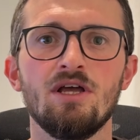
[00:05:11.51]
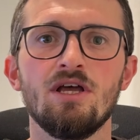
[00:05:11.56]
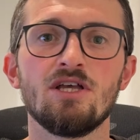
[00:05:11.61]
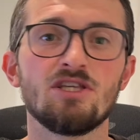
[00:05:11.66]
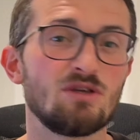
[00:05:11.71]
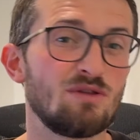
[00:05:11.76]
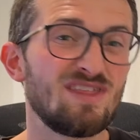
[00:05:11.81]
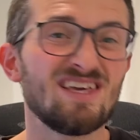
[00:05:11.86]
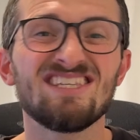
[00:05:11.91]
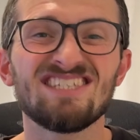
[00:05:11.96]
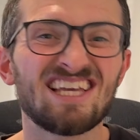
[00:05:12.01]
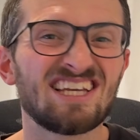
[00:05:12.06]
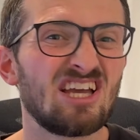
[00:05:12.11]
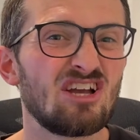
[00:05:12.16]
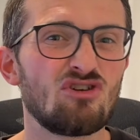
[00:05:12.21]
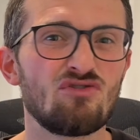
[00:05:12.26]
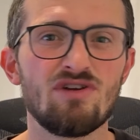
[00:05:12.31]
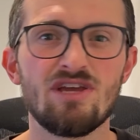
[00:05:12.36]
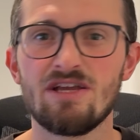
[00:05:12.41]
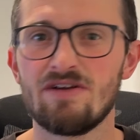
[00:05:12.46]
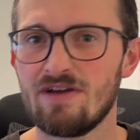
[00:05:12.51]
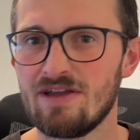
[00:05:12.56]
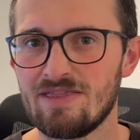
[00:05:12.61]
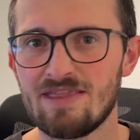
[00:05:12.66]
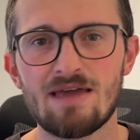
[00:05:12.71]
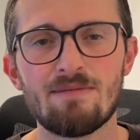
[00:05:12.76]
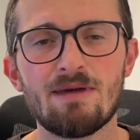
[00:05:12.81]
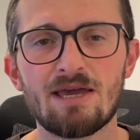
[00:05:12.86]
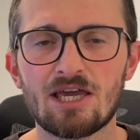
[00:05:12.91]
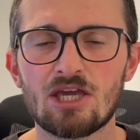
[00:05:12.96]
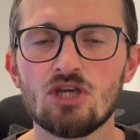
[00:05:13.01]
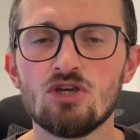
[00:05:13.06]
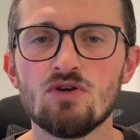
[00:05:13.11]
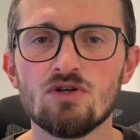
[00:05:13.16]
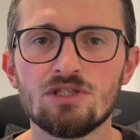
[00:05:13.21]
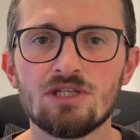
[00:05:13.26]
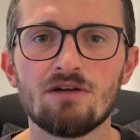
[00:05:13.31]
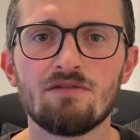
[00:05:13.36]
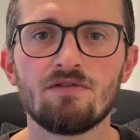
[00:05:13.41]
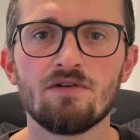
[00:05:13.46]
So things like a gree-gree, they make a
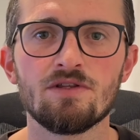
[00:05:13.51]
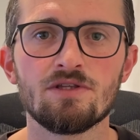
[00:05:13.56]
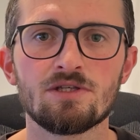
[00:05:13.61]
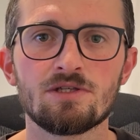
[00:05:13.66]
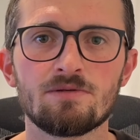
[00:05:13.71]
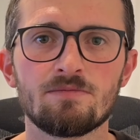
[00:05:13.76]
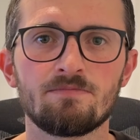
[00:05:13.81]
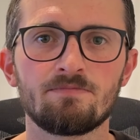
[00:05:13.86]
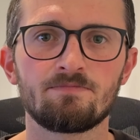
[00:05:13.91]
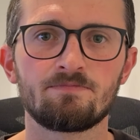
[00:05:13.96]
huge difference.